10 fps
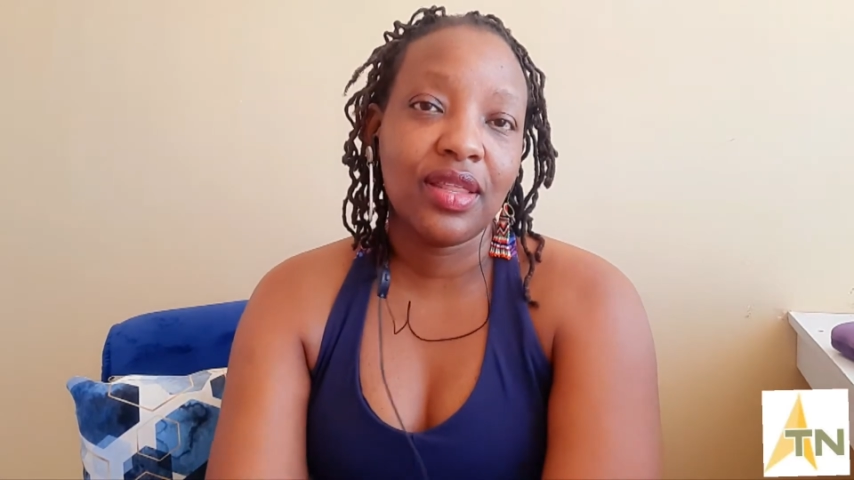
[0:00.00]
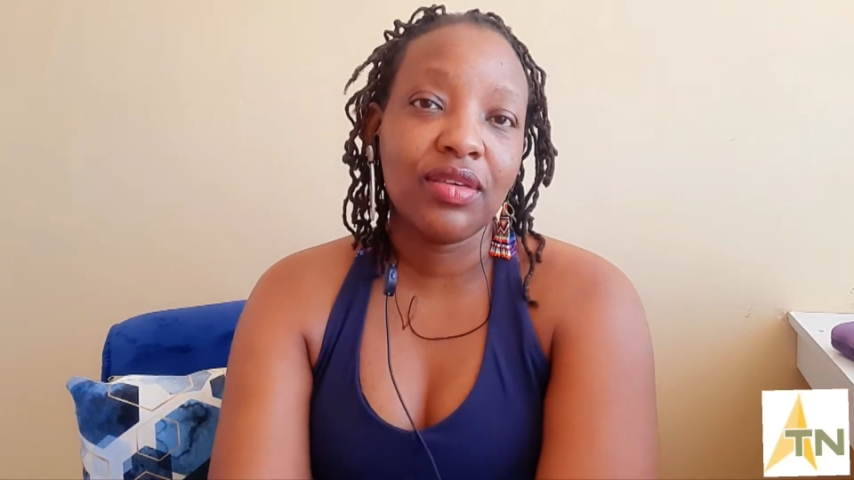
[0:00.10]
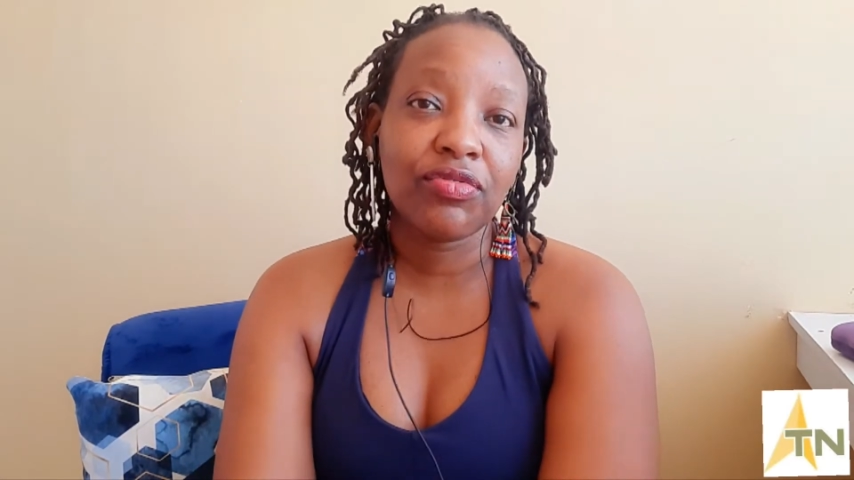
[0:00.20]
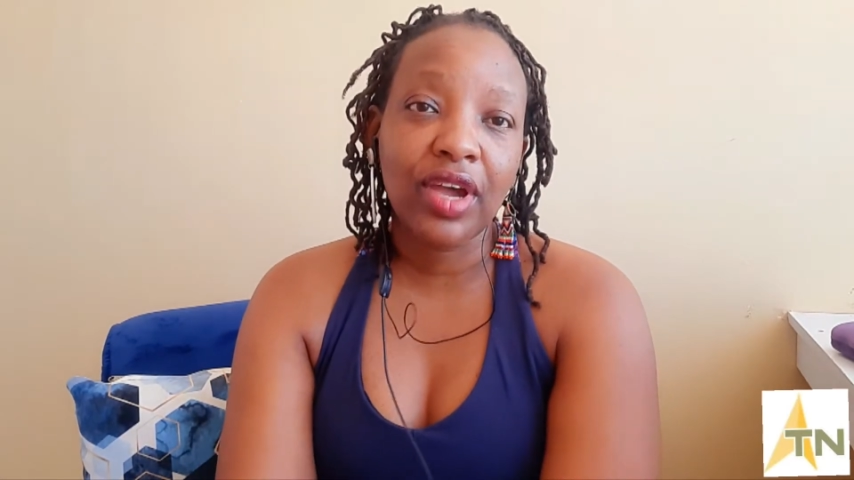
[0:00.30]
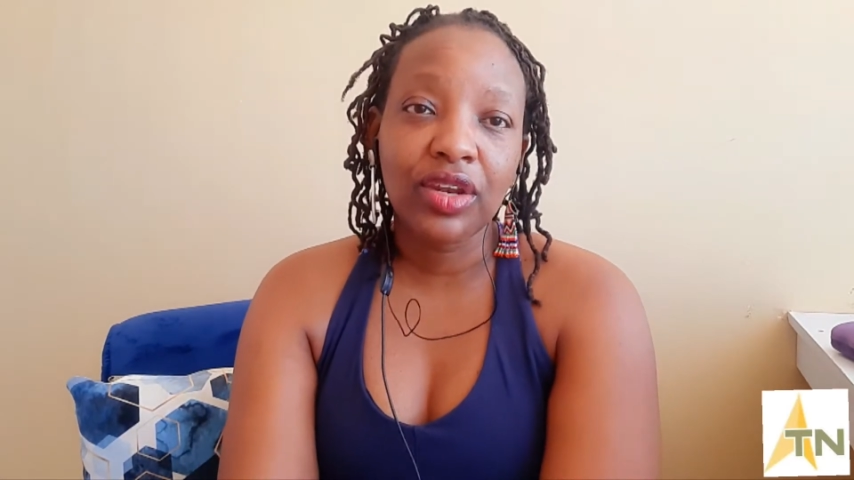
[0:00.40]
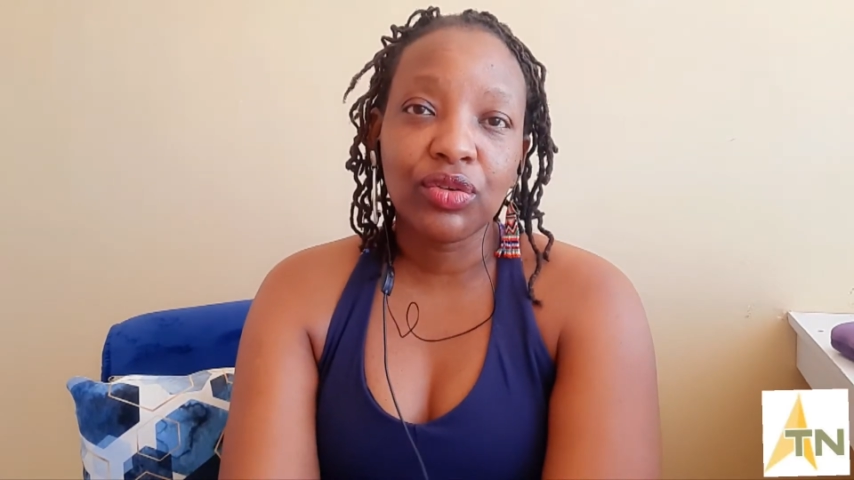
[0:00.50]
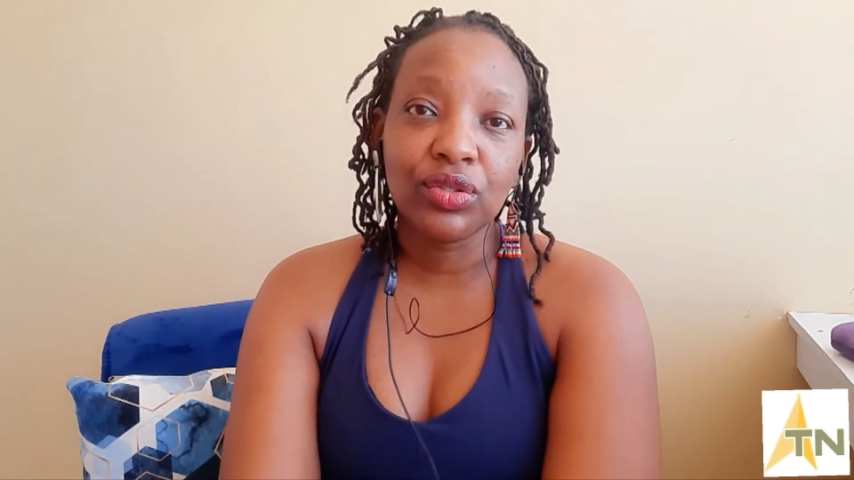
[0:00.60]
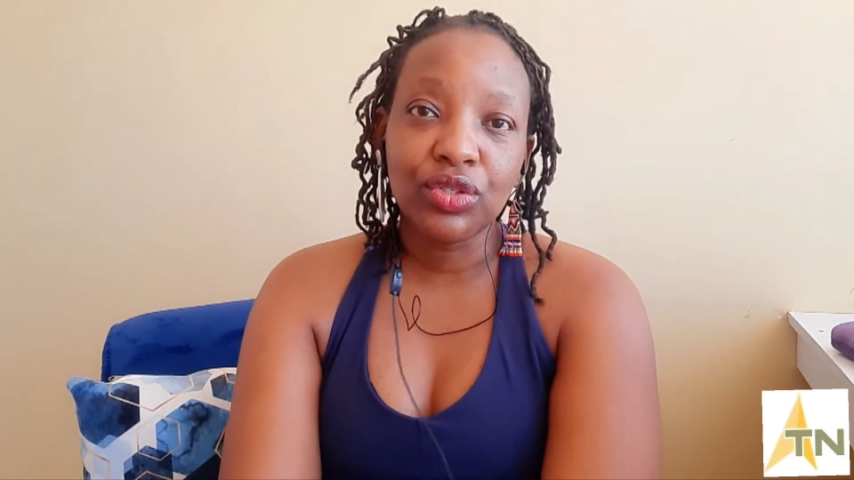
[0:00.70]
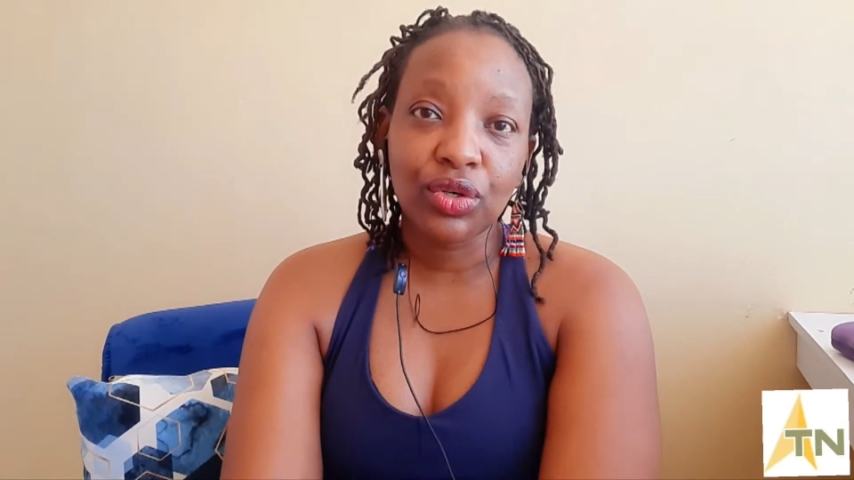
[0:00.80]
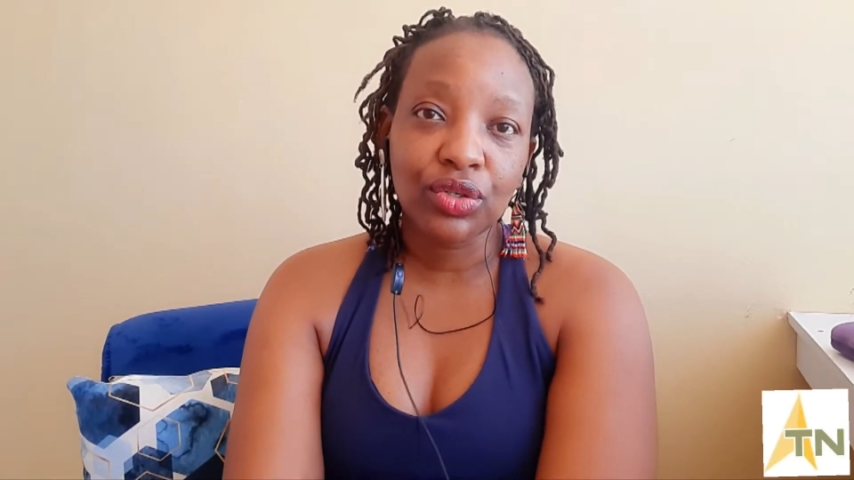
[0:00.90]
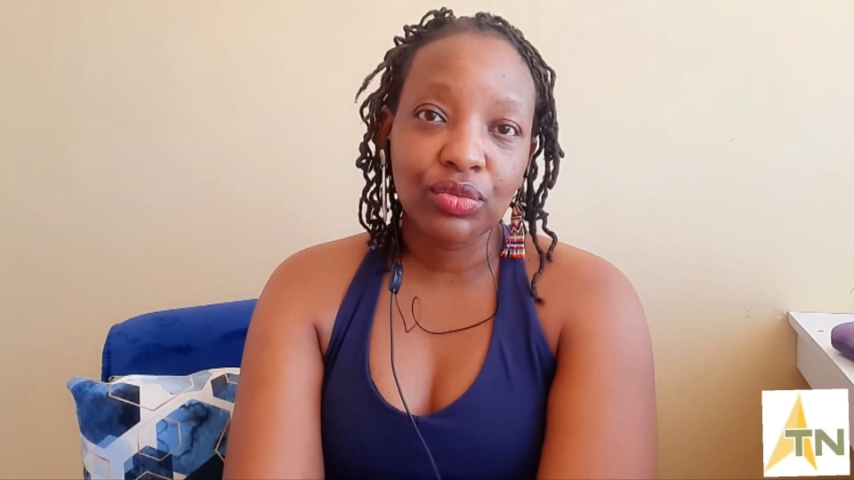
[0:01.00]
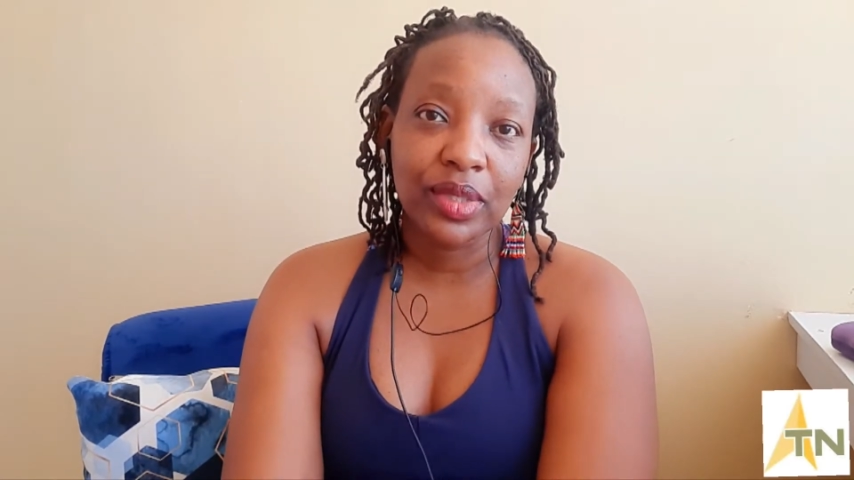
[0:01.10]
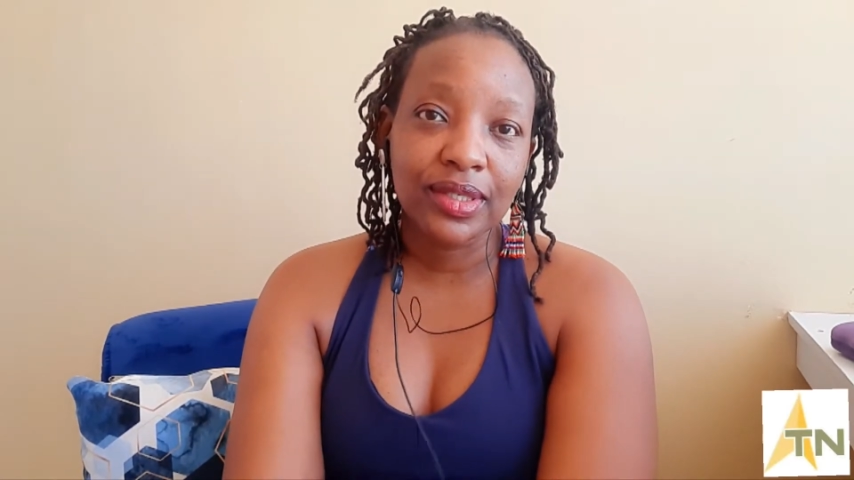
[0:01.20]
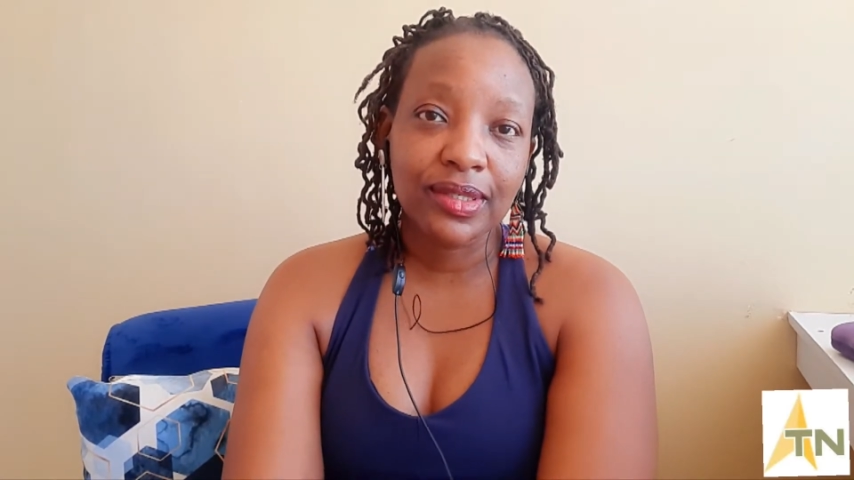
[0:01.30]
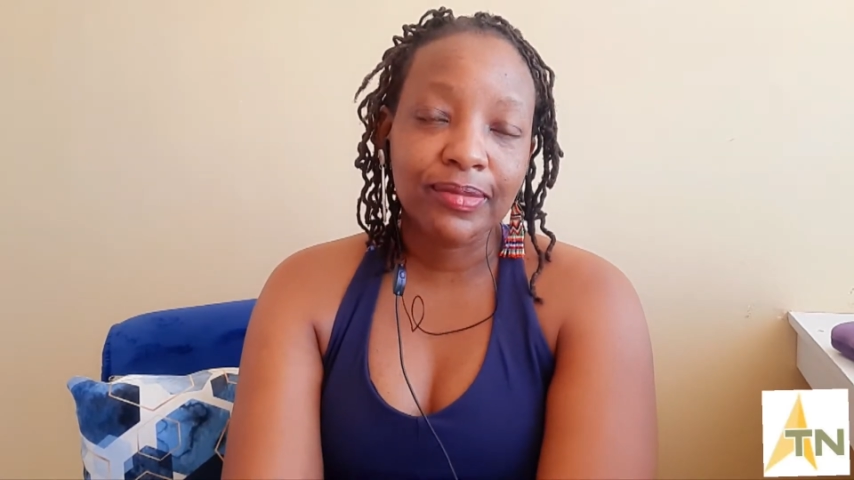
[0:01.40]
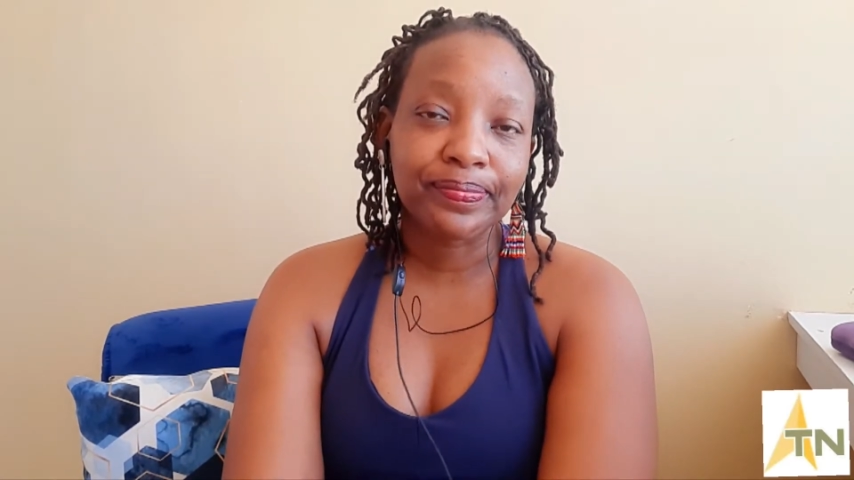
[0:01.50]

the final document.